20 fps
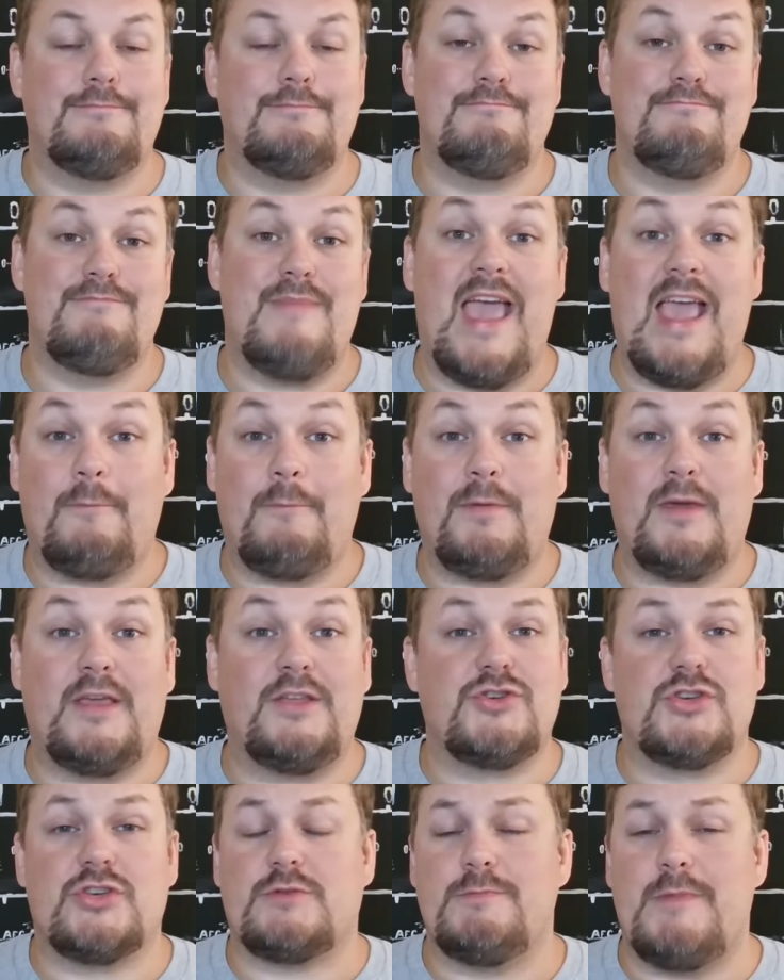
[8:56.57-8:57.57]
and maybe,
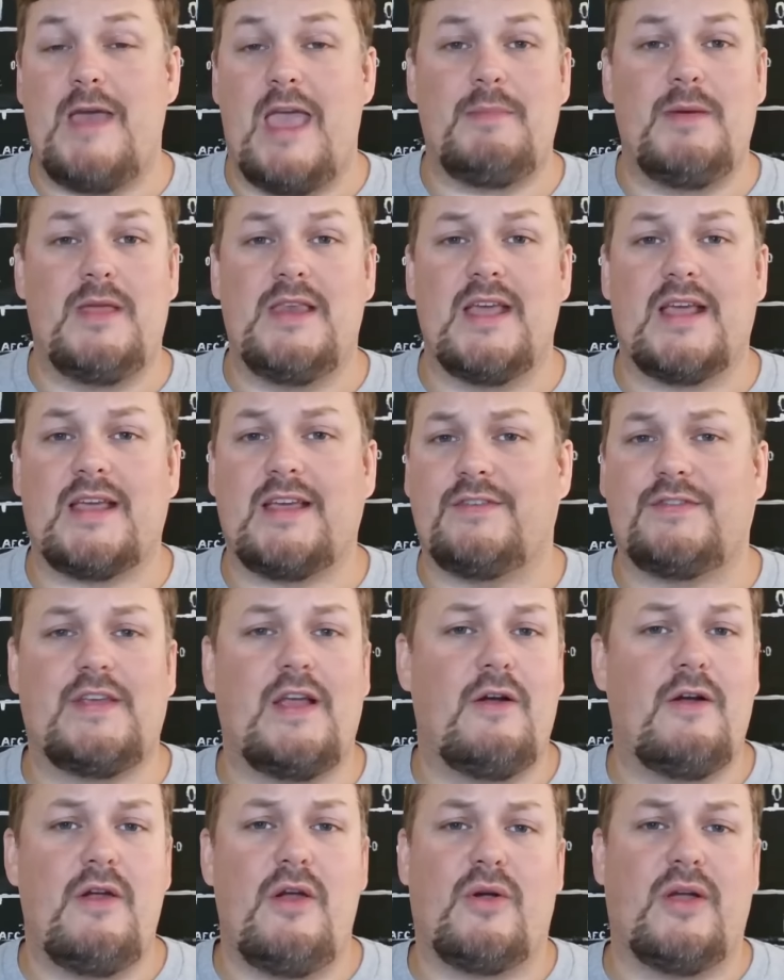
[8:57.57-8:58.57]
just maybe, Nick
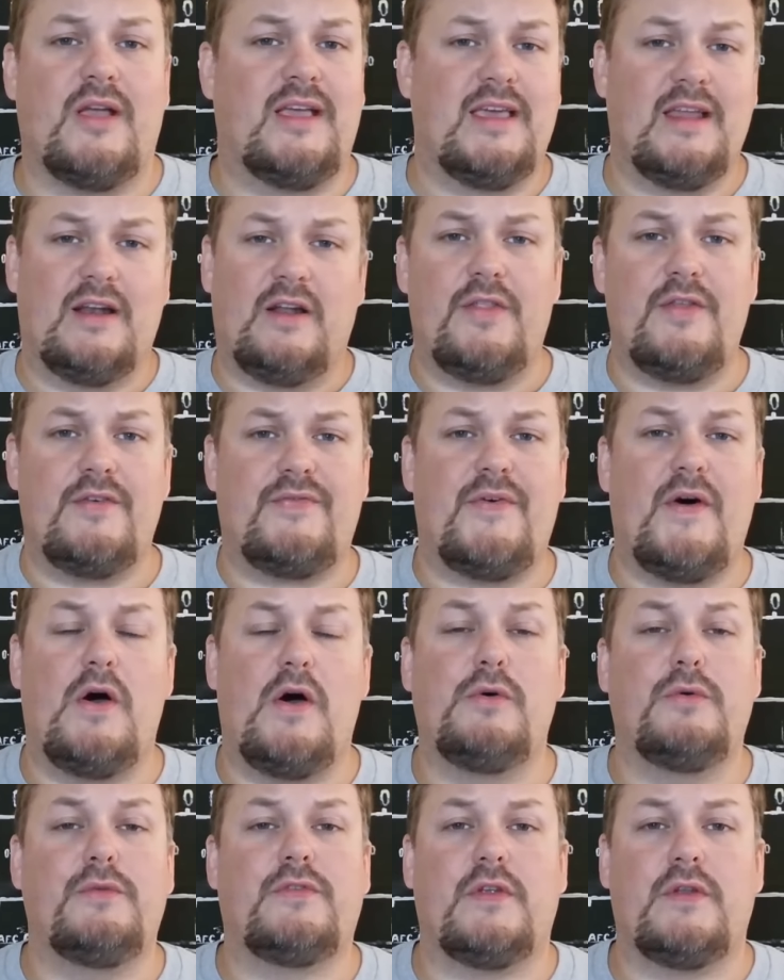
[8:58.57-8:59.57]
Caserio could get on the
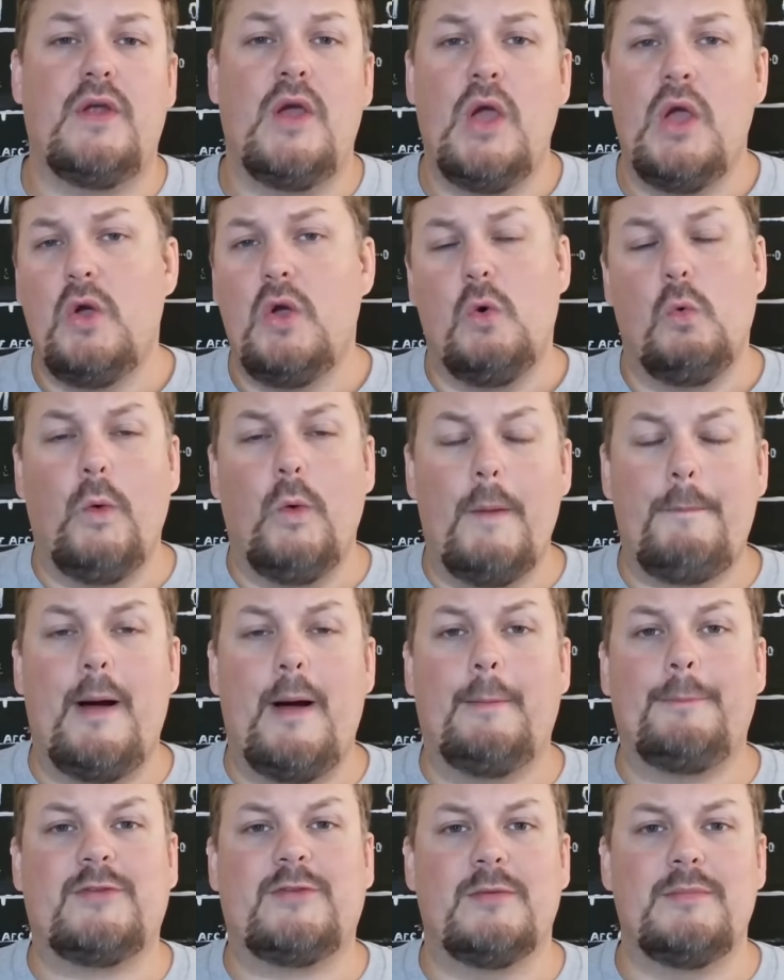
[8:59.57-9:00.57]
phones and whip
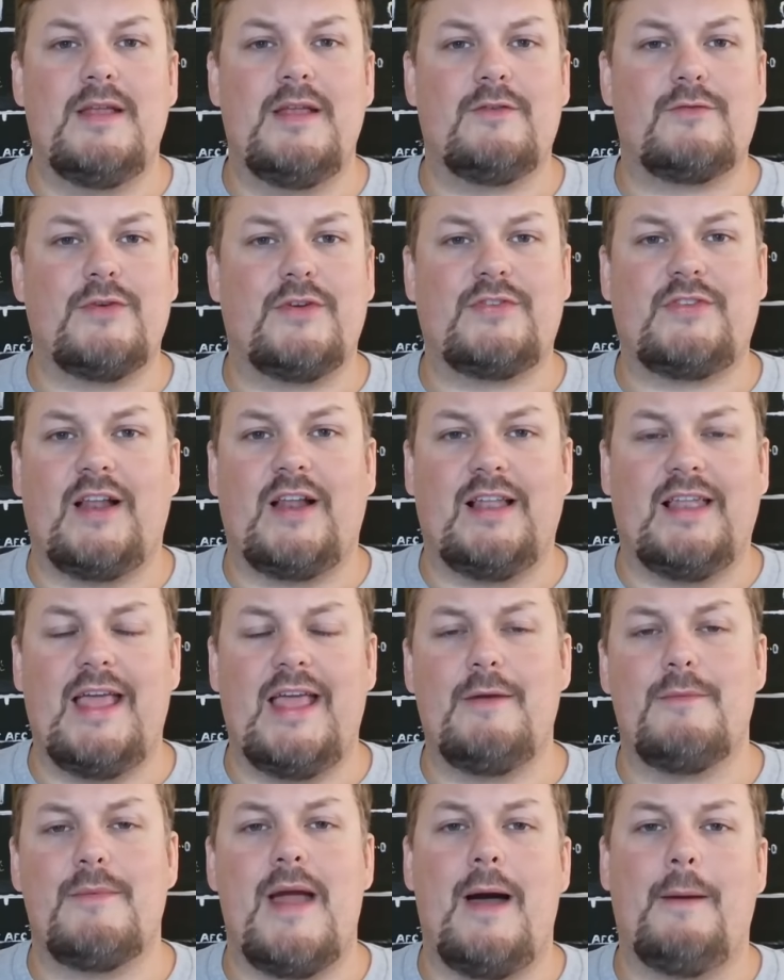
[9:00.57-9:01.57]
up some interest in a
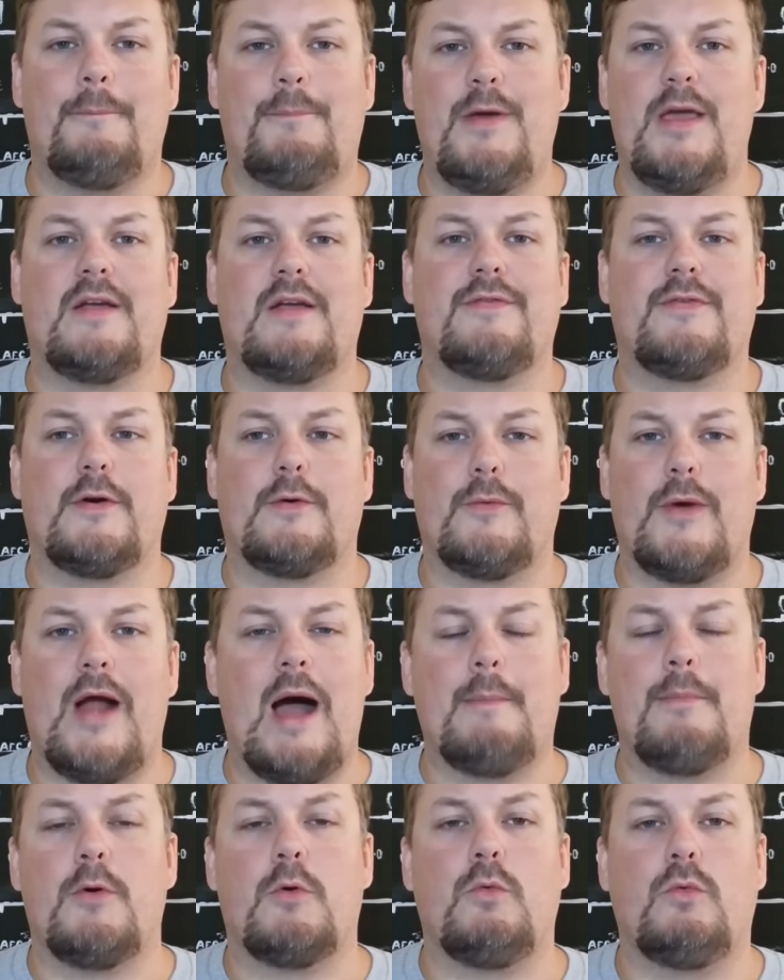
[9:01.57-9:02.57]
late round pick for
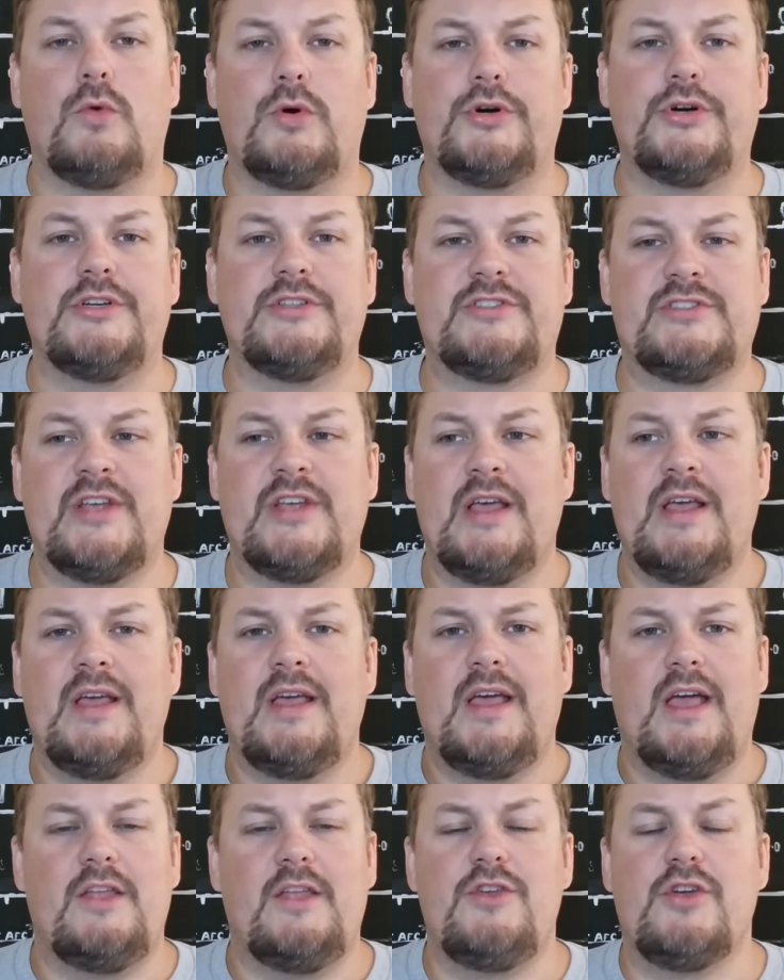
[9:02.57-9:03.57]
Robert Woods,
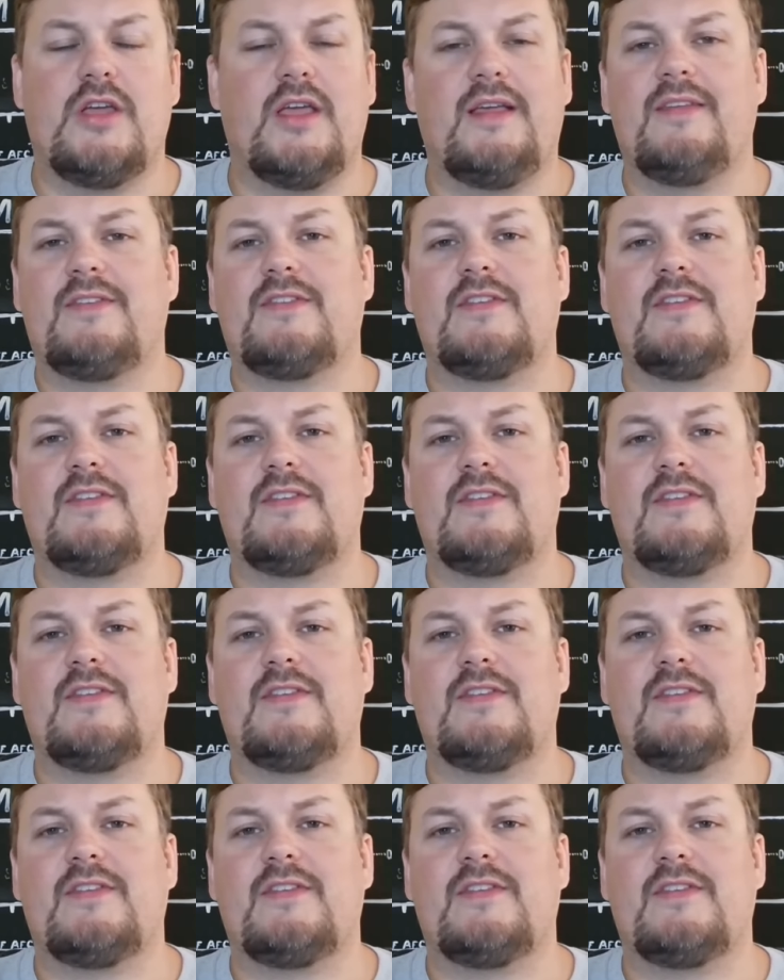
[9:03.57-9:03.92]
and you could get